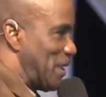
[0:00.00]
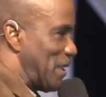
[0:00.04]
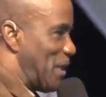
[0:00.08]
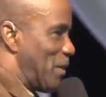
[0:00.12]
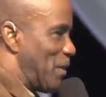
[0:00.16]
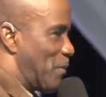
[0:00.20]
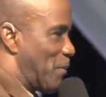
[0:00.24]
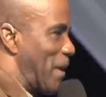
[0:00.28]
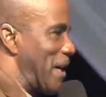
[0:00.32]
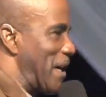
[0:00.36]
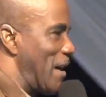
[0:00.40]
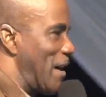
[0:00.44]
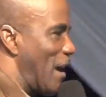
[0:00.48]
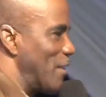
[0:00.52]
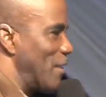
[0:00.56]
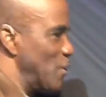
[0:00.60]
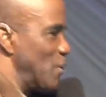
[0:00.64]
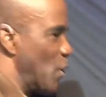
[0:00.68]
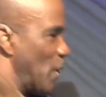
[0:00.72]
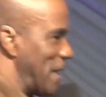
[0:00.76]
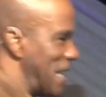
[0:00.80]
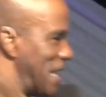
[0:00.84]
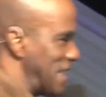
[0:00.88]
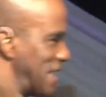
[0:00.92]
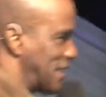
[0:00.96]
Where are
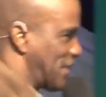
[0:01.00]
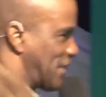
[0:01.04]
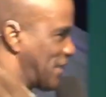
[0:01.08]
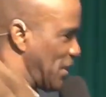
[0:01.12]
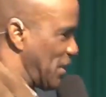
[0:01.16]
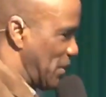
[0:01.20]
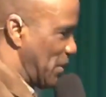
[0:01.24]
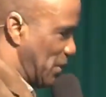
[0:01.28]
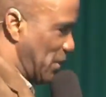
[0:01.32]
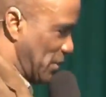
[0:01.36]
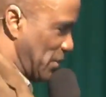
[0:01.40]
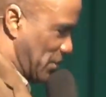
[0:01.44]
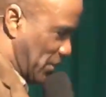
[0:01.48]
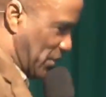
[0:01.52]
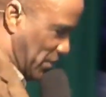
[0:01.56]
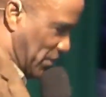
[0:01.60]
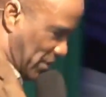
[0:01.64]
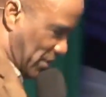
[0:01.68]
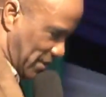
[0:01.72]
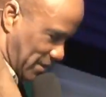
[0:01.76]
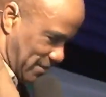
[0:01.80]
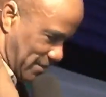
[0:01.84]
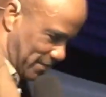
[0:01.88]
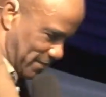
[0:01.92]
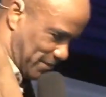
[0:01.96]
your issues?
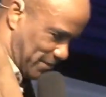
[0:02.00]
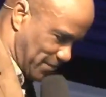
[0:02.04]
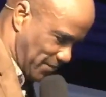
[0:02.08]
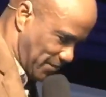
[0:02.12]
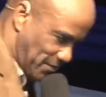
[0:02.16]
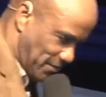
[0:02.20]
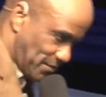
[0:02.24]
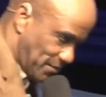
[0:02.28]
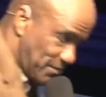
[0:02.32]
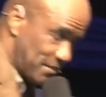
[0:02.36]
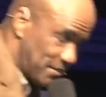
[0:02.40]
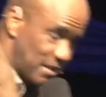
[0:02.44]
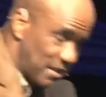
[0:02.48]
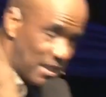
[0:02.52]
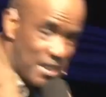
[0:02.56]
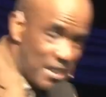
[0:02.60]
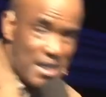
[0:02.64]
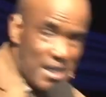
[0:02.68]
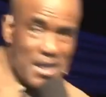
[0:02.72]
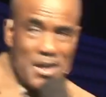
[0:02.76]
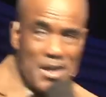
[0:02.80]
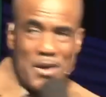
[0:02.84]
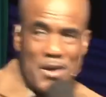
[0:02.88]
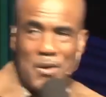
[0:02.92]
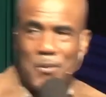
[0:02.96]

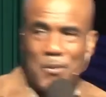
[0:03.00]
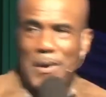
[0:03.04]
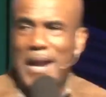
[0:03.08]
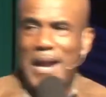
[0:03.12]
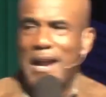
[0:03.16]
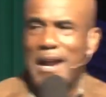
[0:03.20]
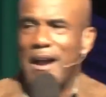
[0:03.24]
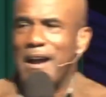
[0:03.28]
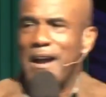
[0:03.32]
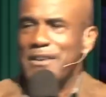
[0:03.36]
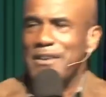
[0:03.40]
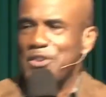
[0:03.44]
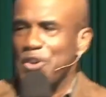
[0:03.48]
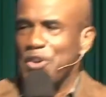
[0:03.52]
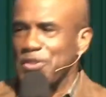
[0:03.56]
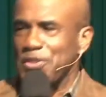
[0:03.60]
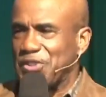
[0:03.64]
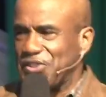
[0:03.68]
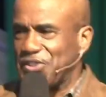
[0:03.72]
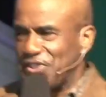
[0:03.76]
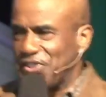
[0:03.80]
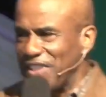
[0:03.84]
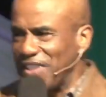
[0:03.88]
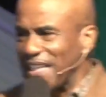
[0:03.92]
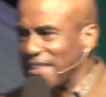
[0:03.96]
Where are your
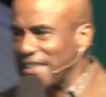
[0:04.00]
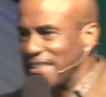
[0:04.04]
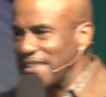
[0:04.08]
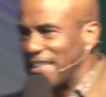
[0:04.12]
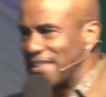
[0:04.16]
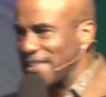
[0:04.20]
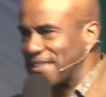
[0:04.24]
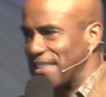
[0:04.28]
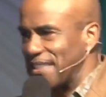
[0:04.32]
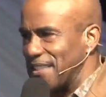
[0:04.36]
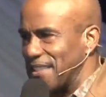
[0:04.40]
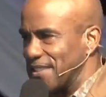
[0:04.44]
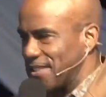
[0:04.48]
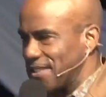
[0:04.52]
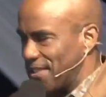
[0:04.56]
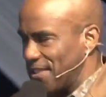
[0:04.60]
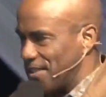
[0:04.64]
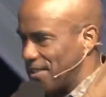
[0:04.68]
sicknesses?